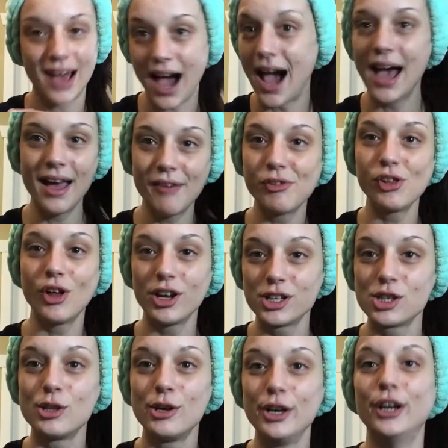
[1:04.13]
I have a lot
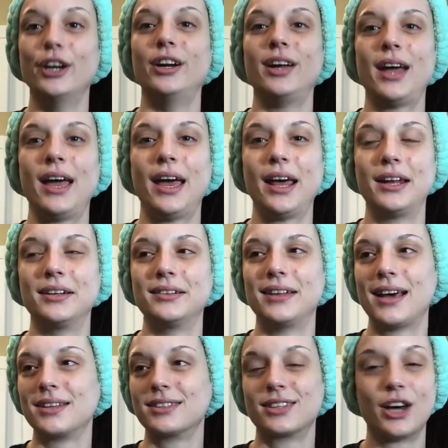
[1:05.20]
to learn, and
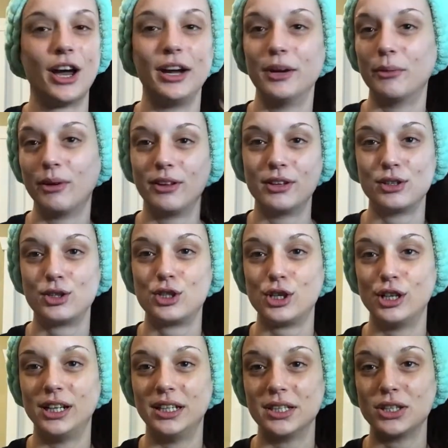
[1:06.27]
that's kind of where this
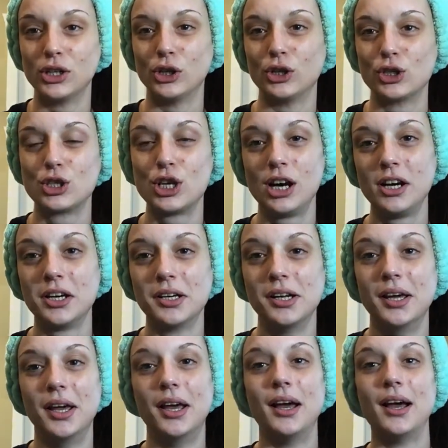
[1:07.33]
journey is going to start.
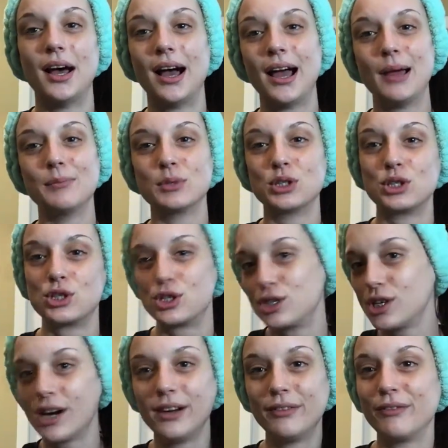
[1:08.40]
I'm
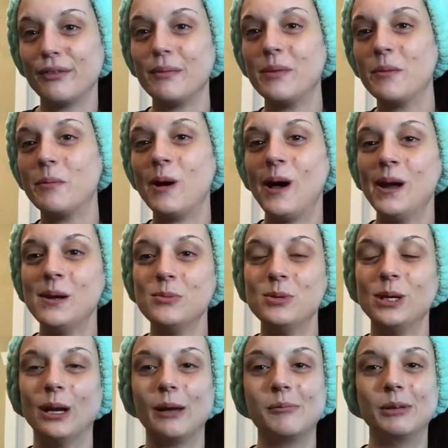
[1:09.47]
starting from the bottom
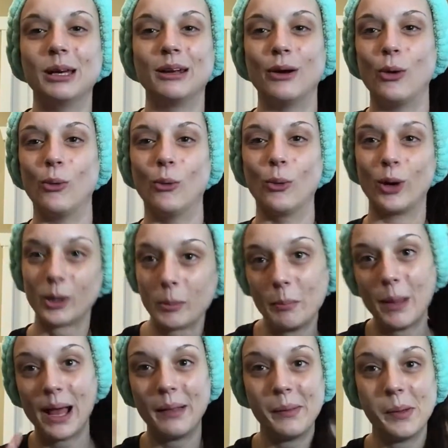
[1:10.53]
and I'm going to work
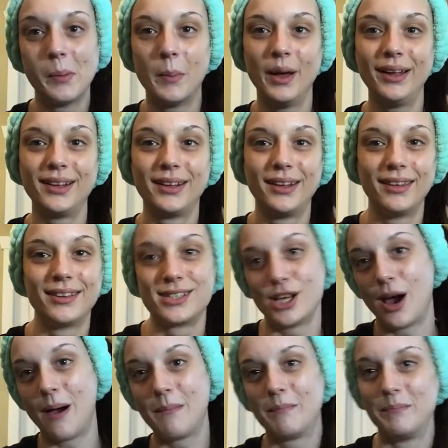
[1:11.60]
my little butt to the
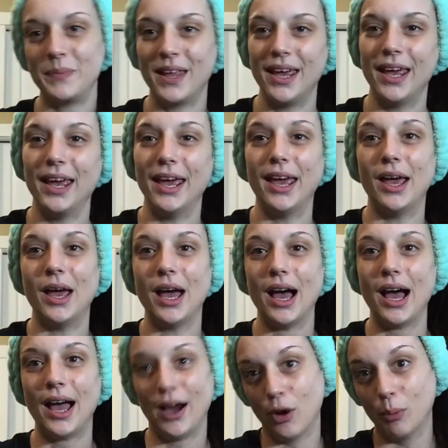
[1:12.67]
top.
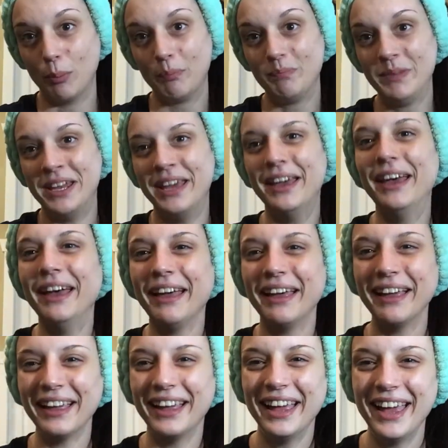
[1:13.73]
I hope.
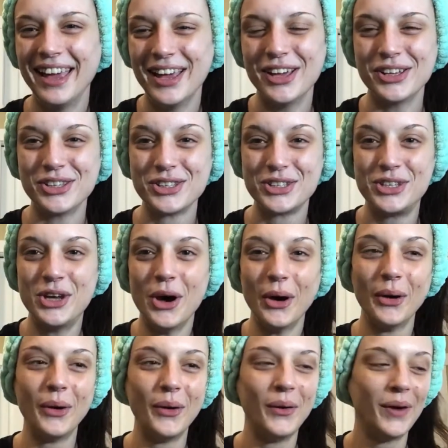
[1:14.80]

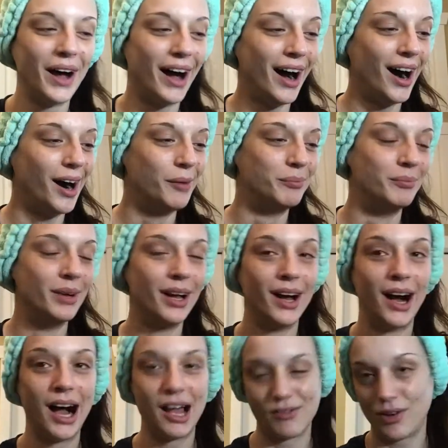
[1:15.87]
So,
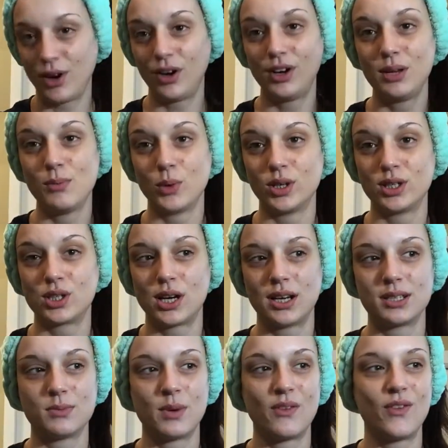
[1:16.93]
I've already
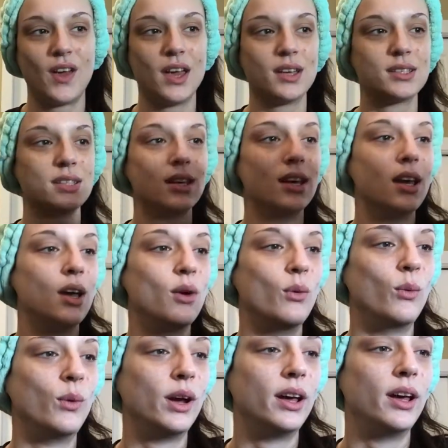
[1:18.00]
moisturized my face
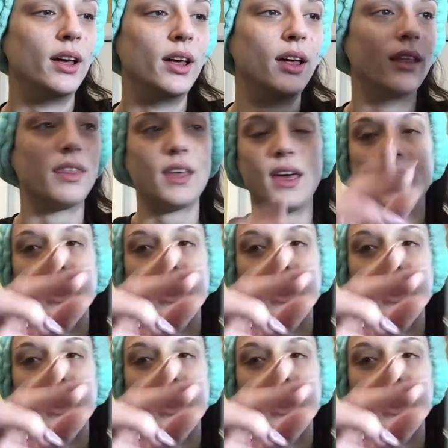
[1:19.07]
with